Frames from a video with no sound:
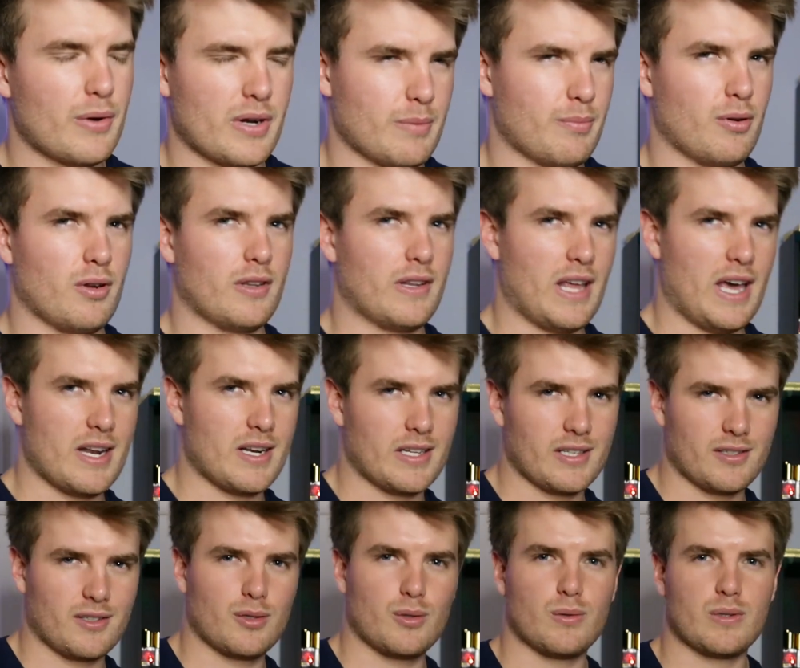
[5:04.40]
would he put that
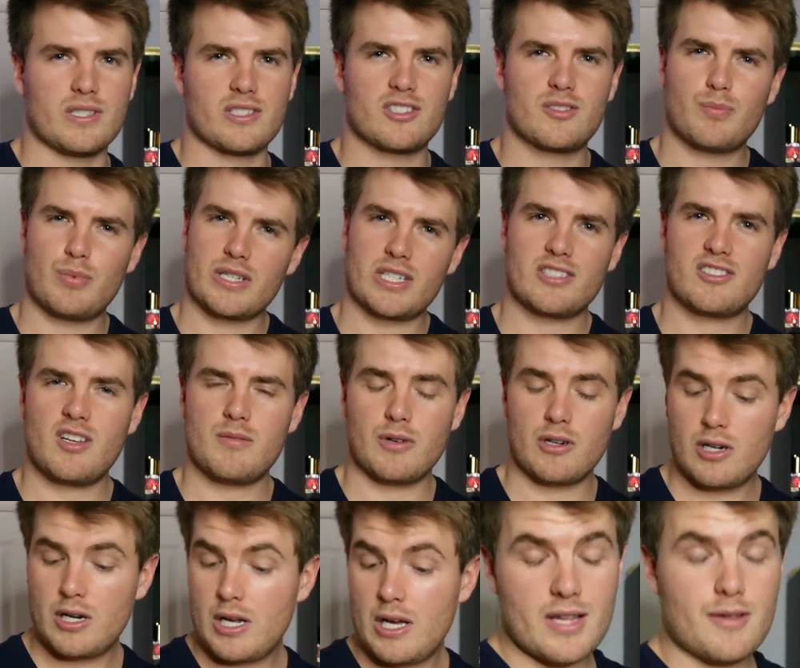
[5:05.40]
into his spring or
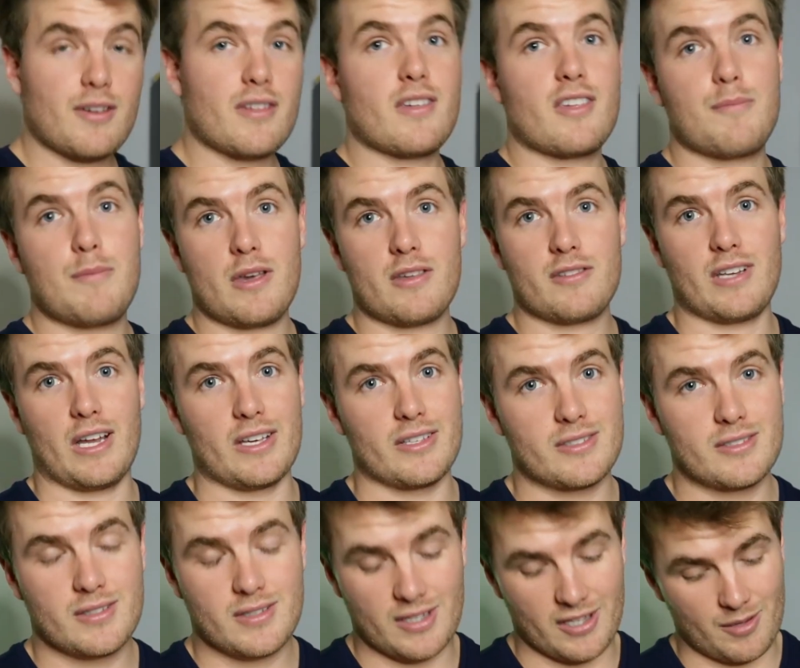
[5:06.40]
summer? It's because it smells
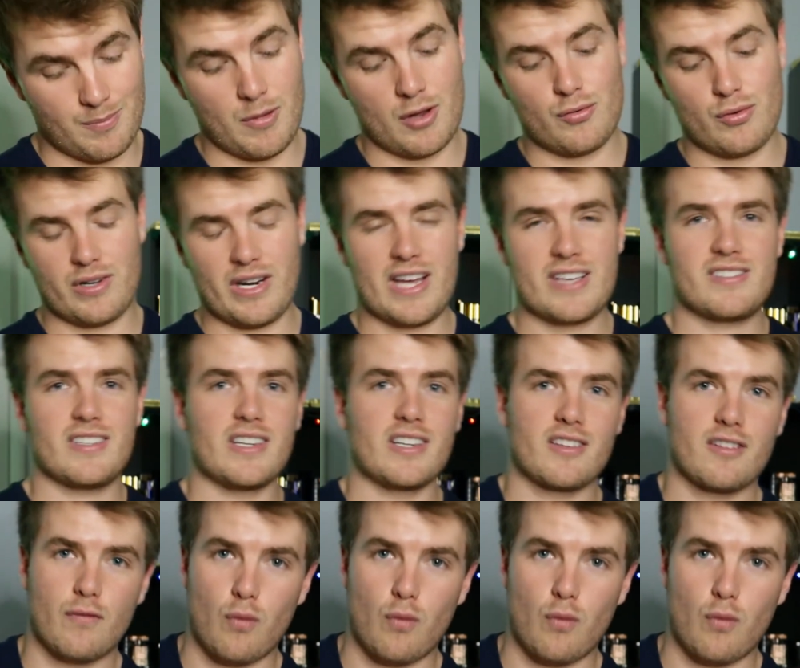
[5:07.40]
nice. It smells real nice and it's